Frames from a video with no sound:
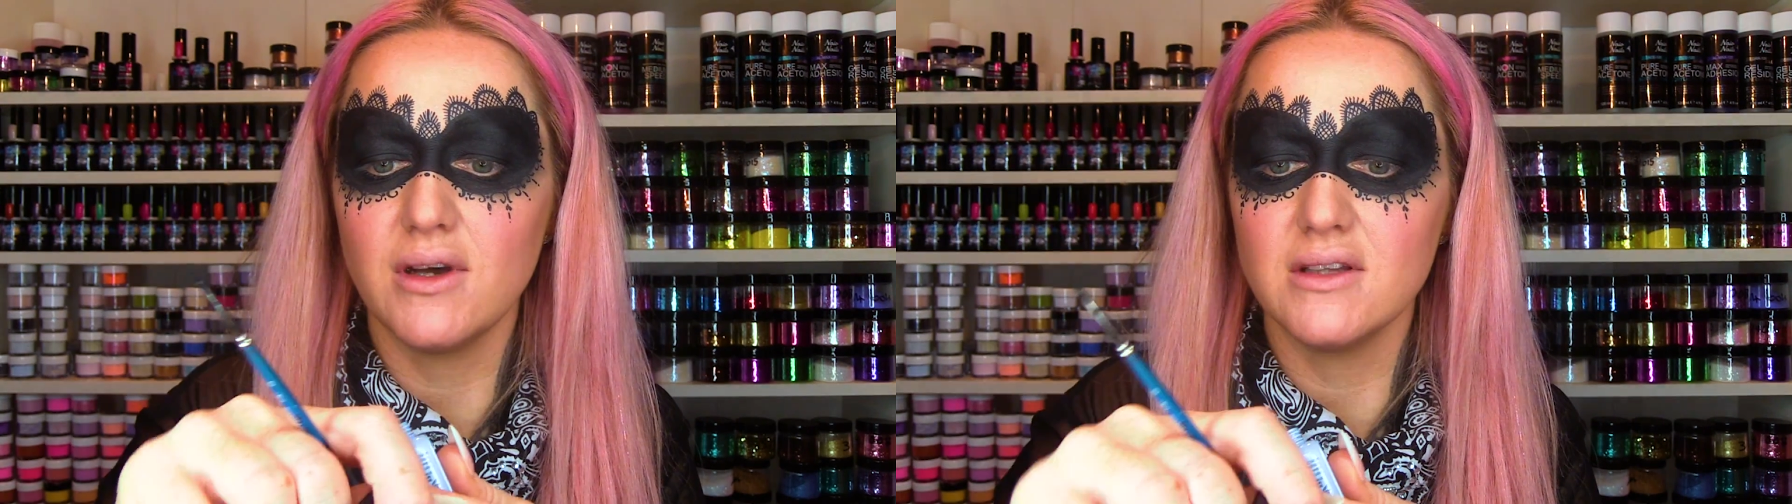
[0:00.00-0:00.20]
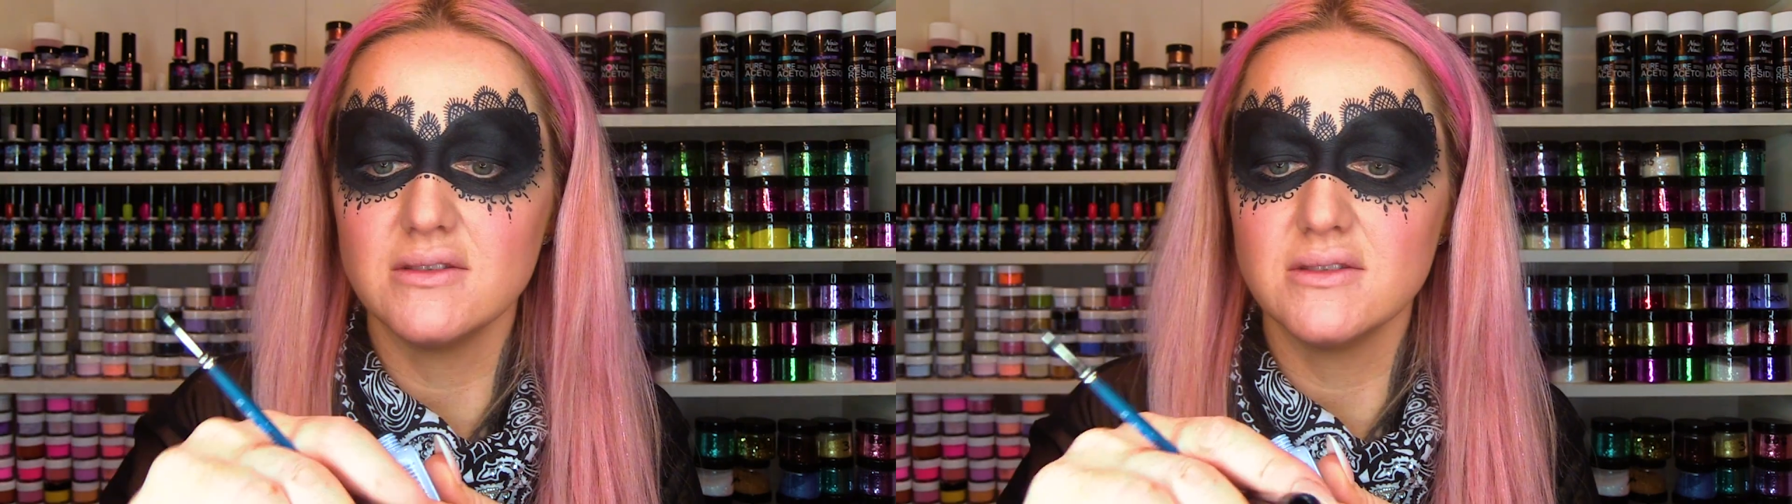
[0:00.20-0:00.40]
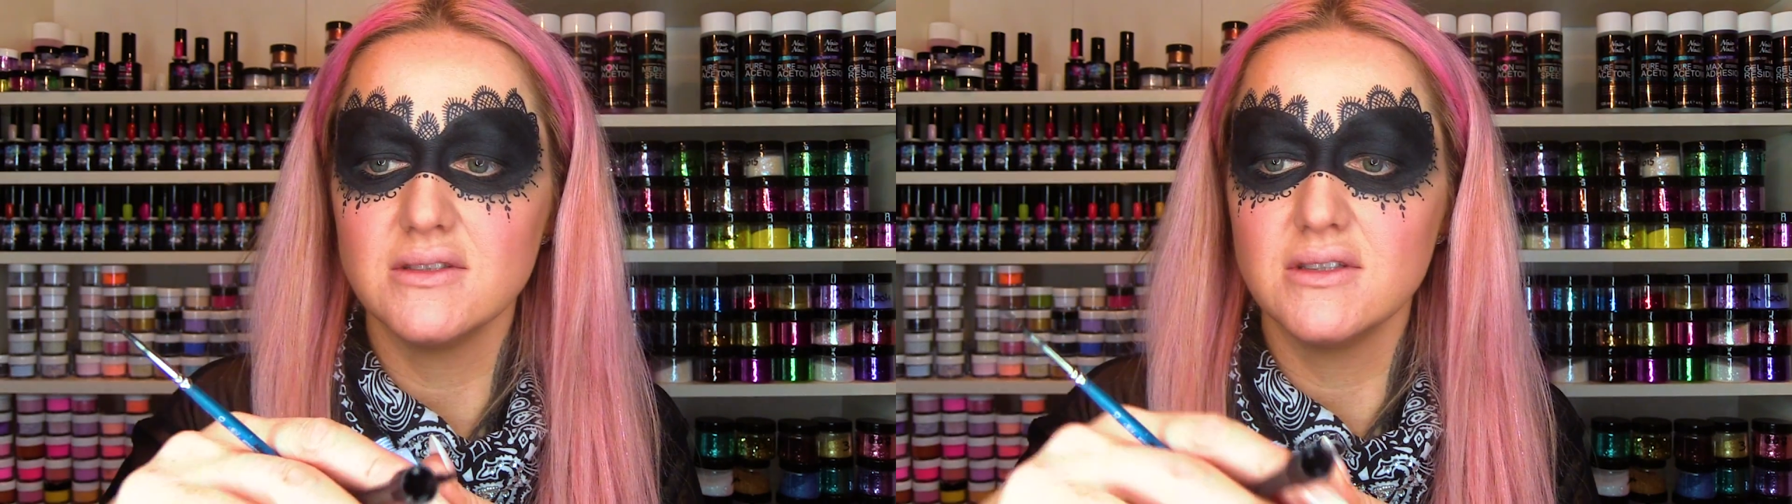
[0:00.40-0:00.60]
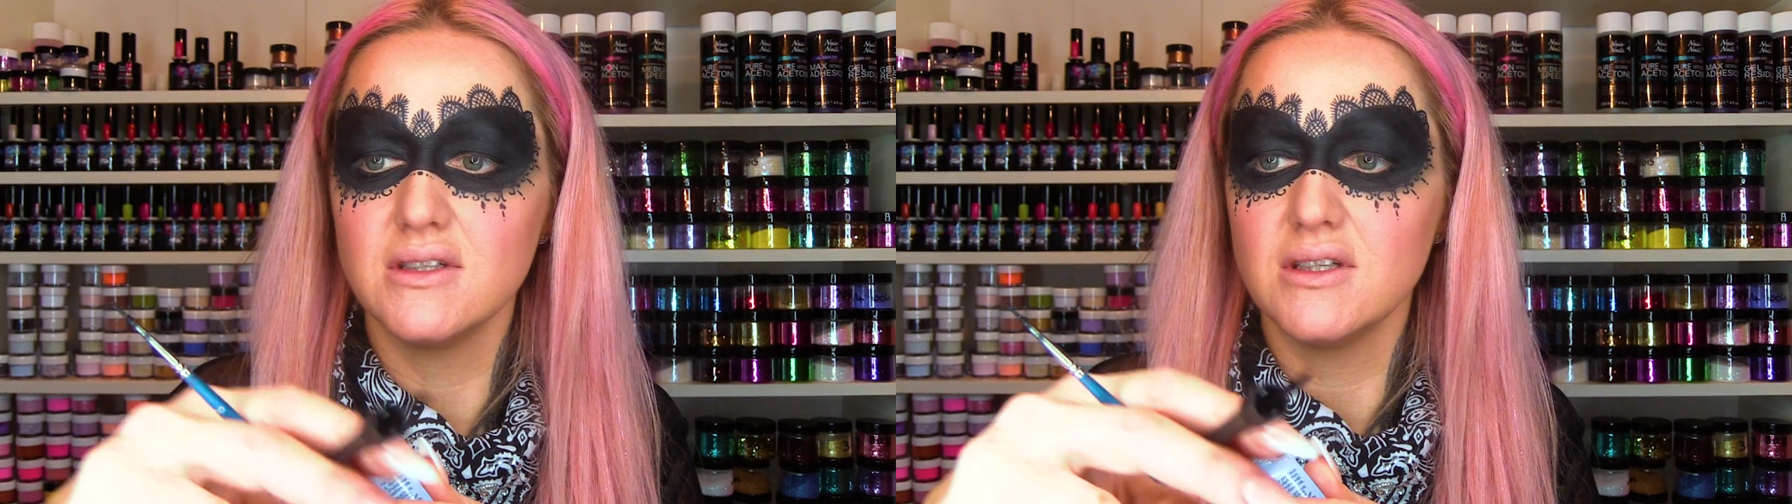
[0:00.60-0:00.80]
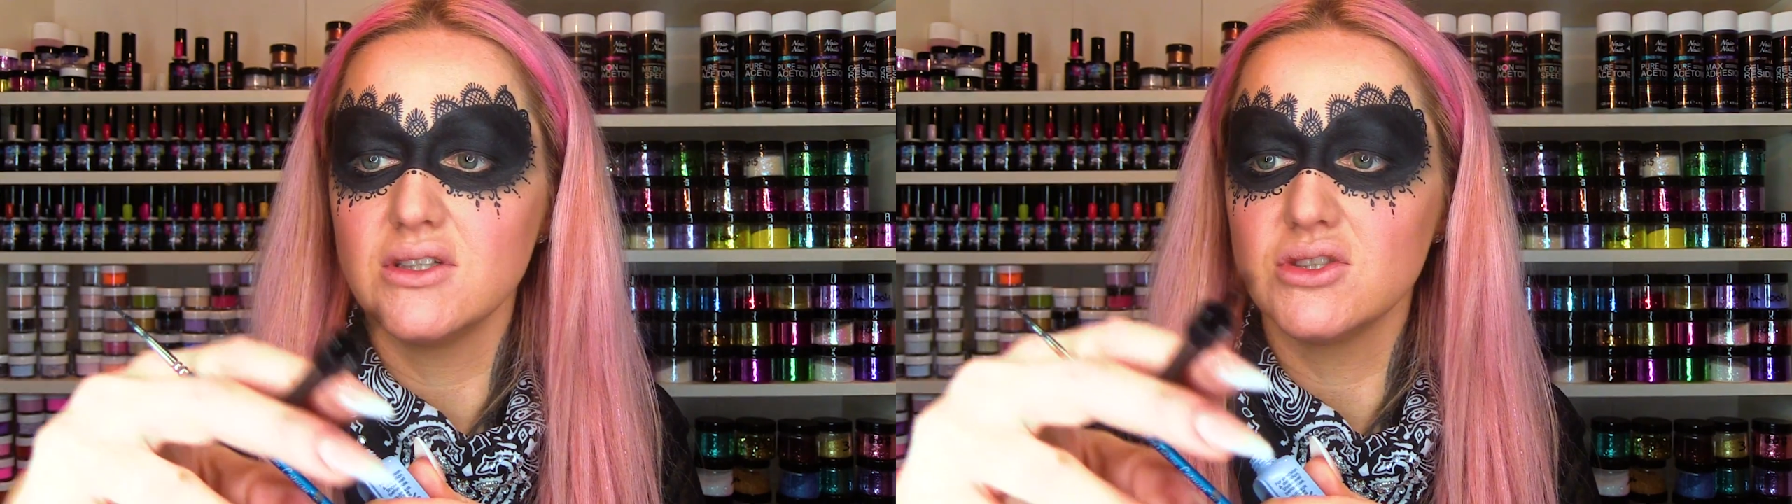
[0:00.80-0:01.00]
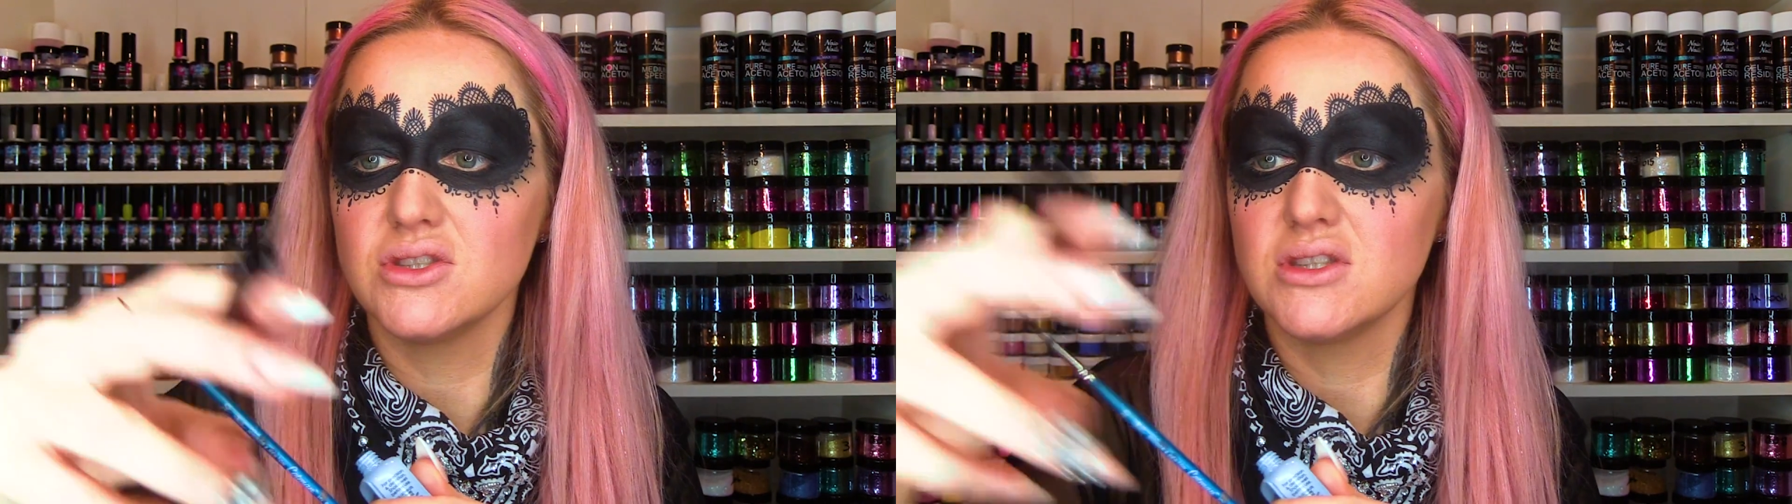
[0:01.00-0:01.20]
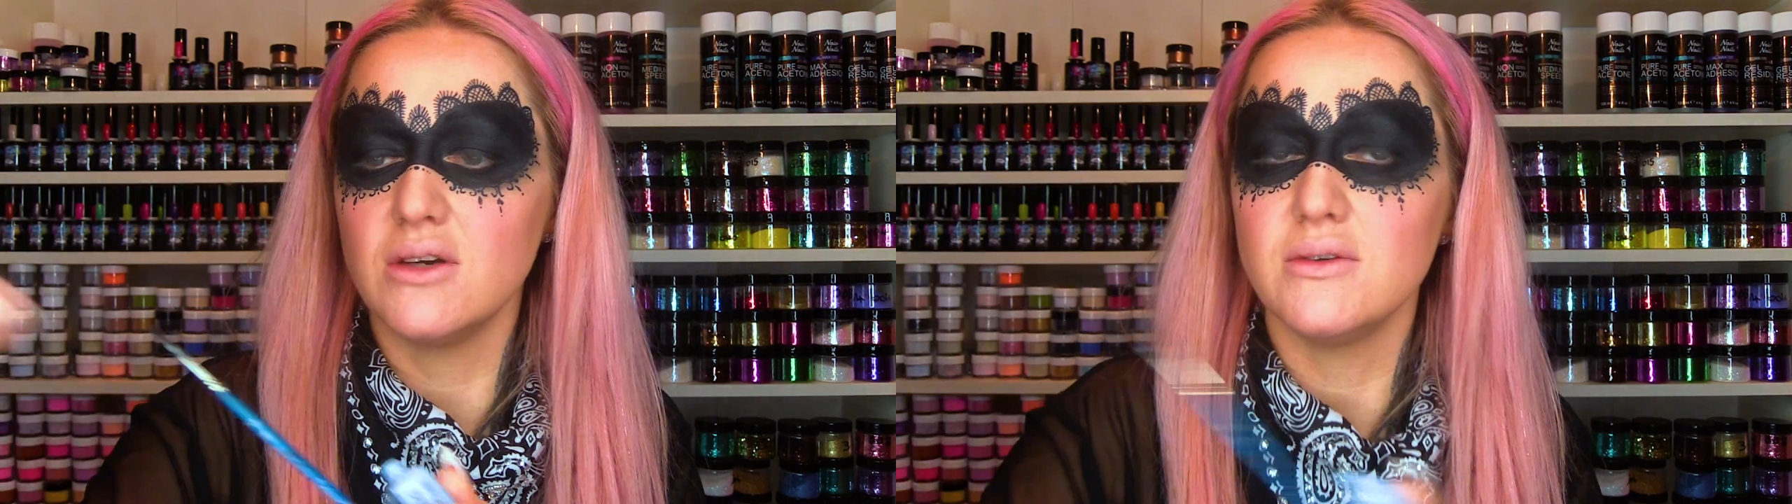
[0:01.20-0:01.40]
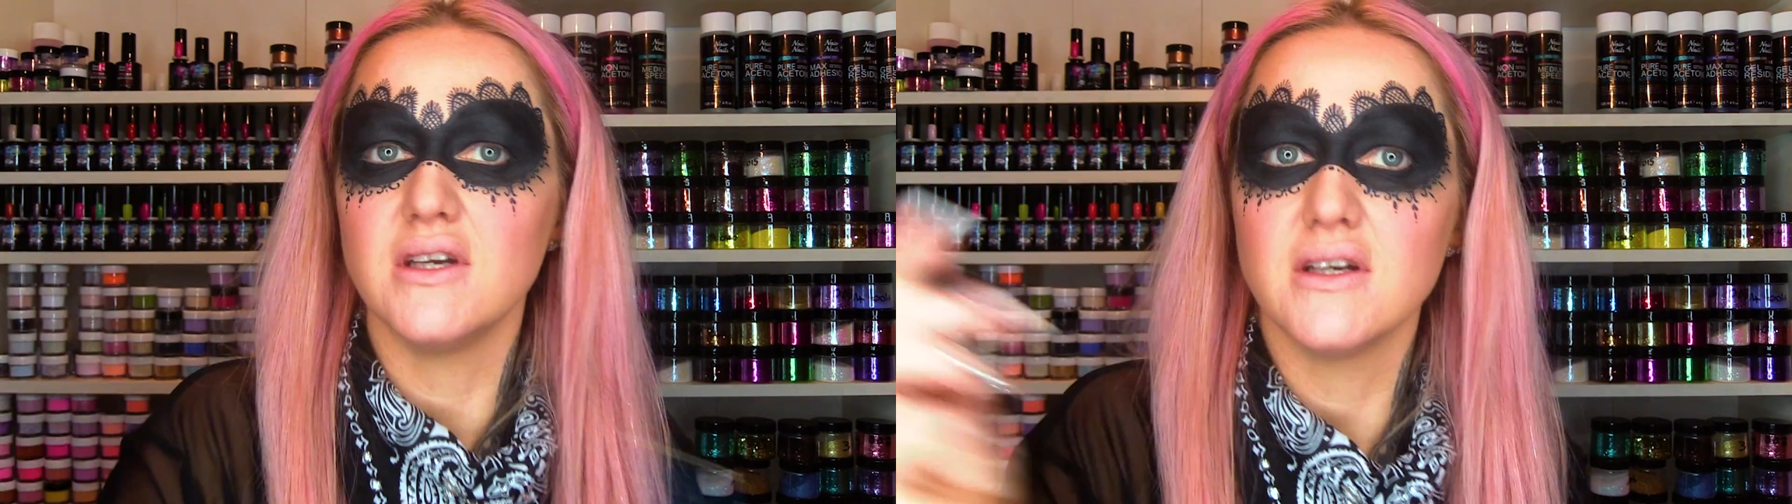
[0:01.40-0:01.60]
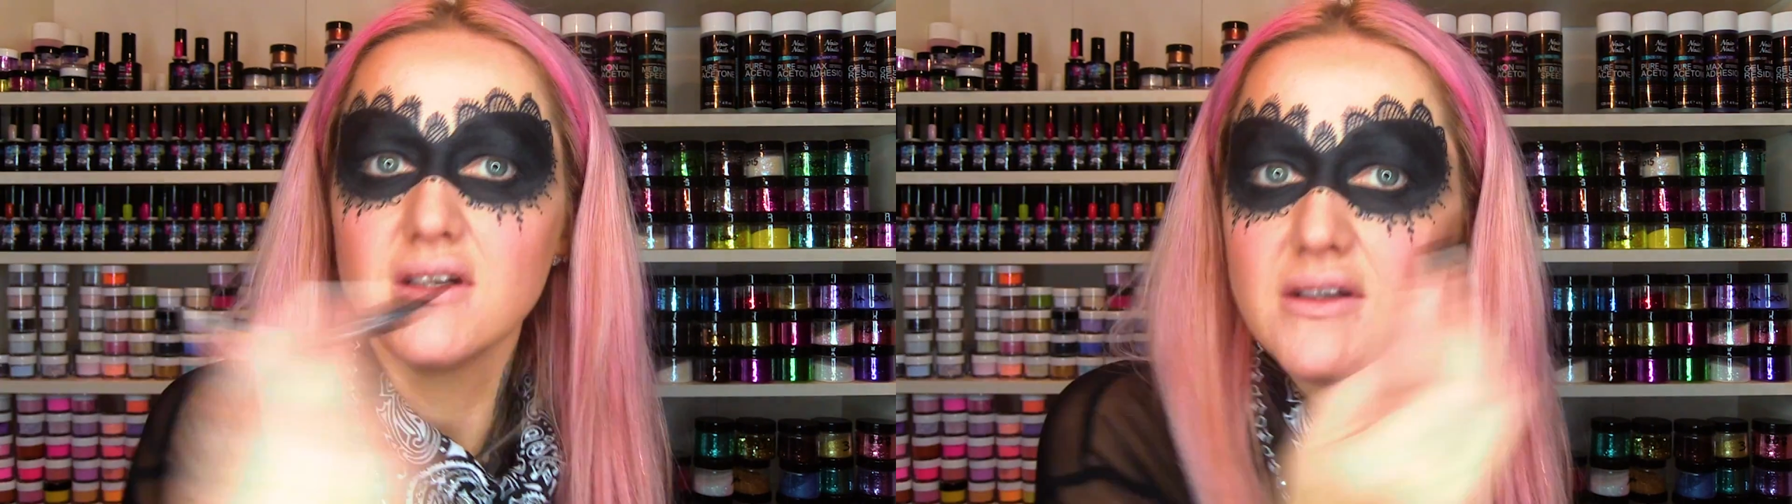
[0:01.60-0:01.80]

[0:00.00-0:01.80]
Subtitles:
I'll show you